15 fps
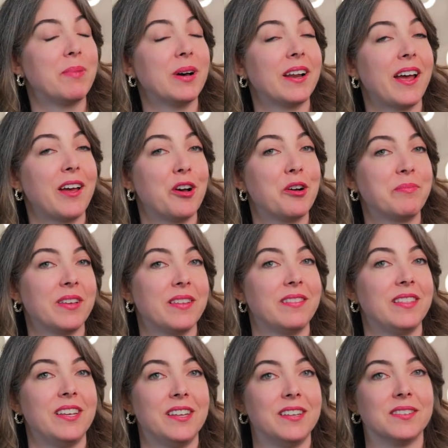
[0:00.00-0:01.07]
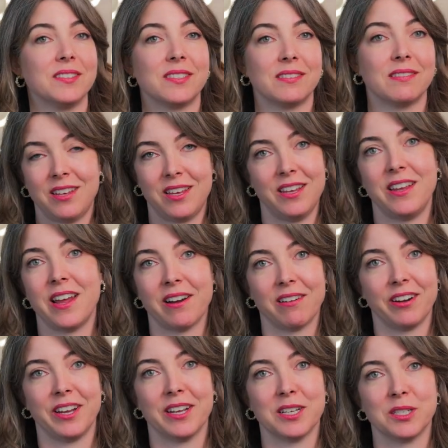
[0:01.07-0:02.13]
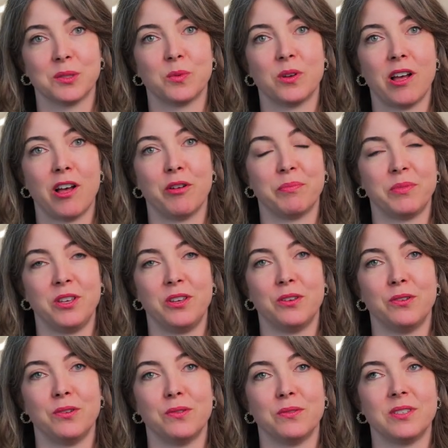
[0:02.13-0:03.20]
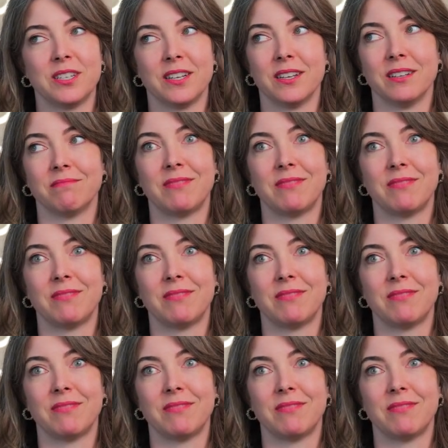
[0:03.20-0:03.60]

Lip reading: but I hope that these key areas will help you to